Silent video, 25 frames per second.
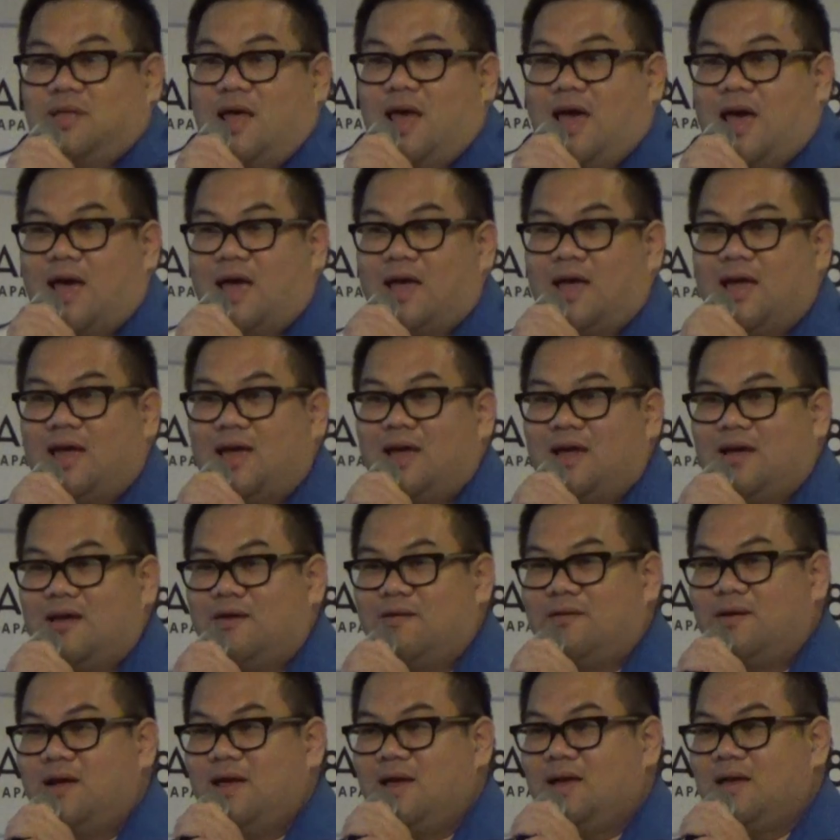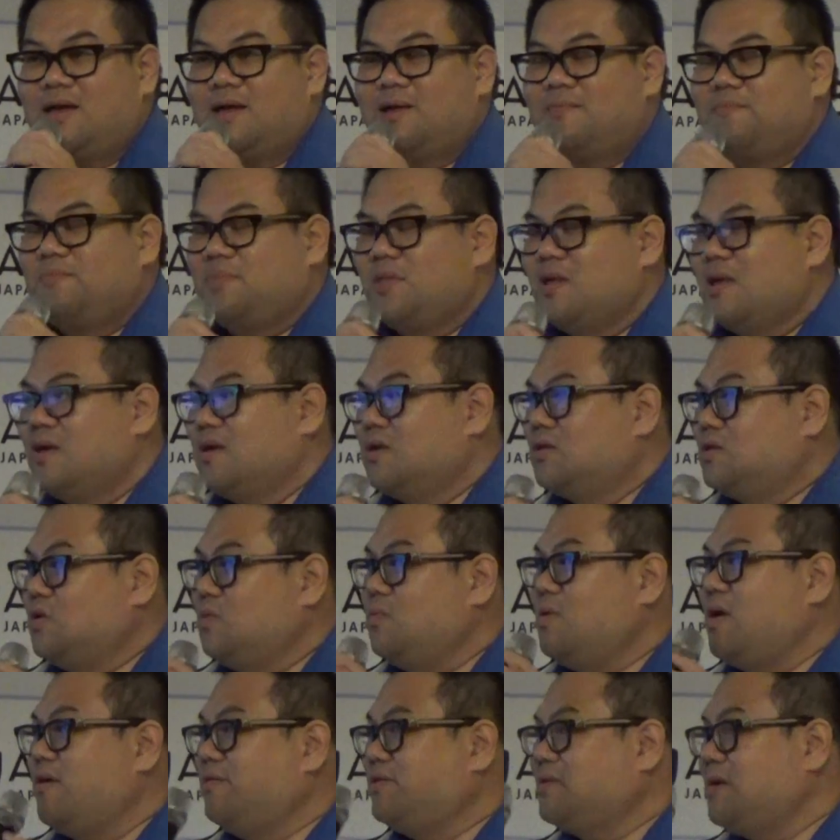there, right? So
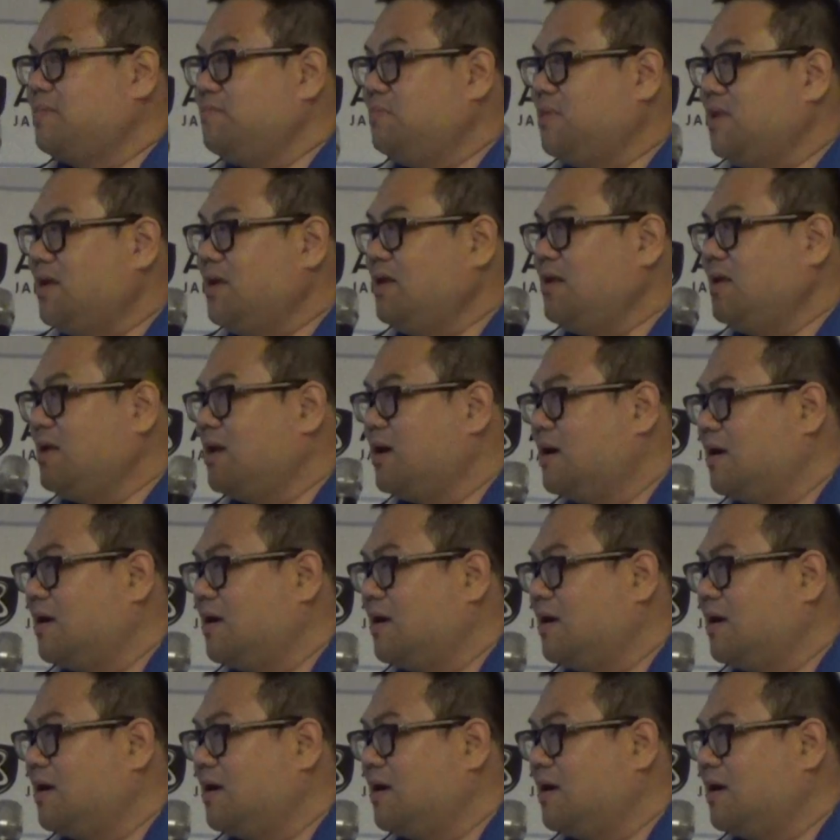we have something